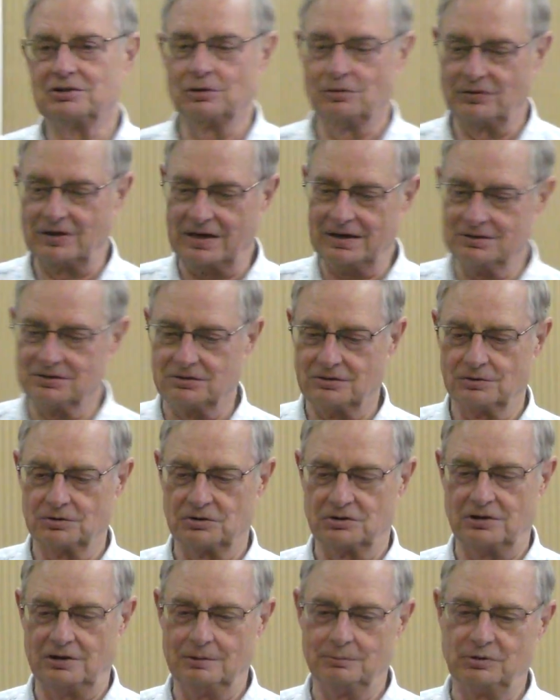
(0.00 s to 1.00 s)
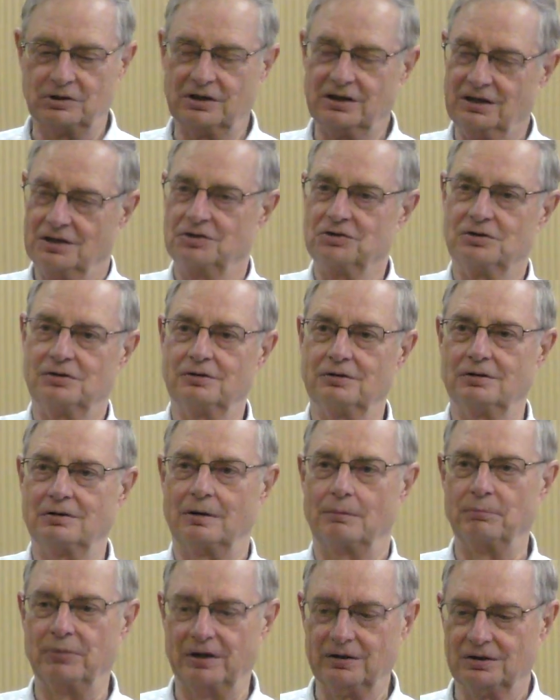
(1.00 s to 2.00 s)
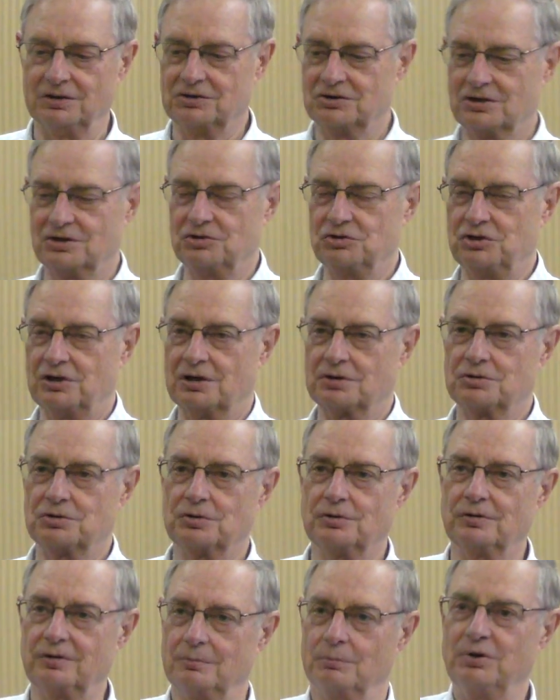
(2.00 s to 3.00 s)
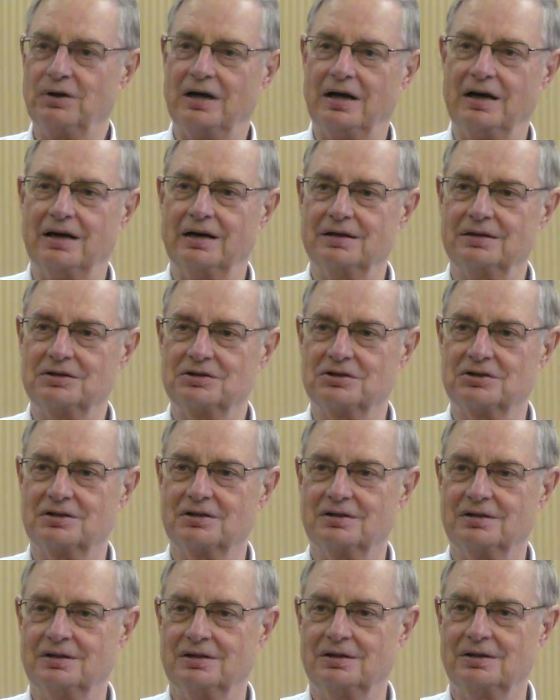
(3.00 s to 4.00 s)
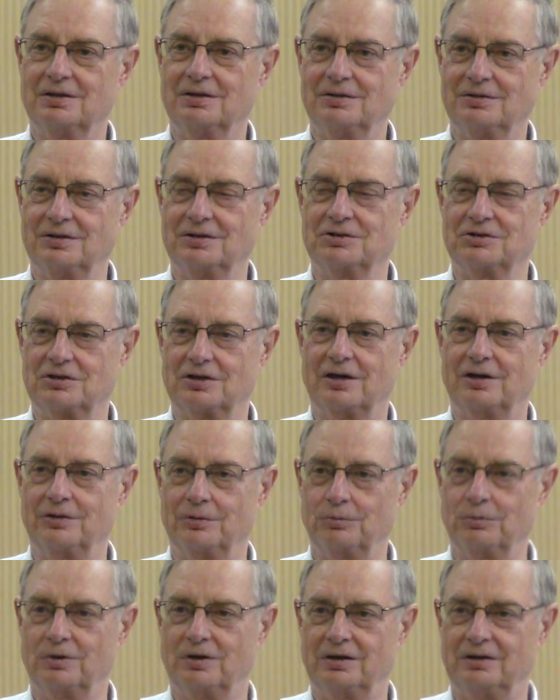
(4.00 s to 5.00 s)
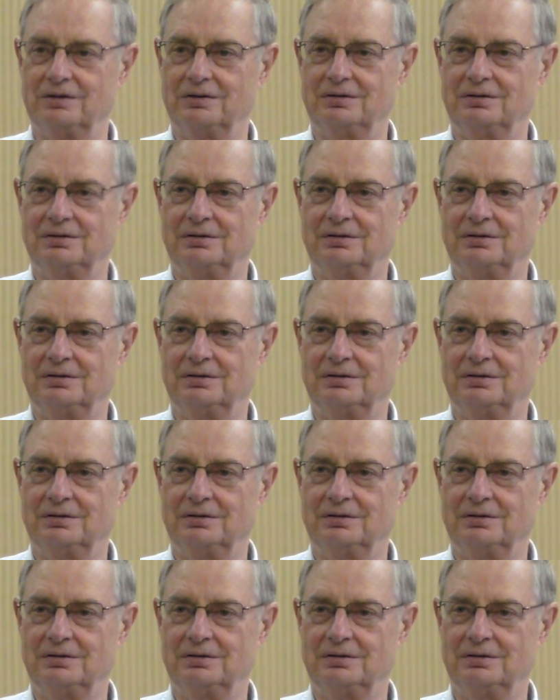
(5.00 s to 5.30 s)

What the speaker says: So that there's an implication. Abundance conjecture implies this other one.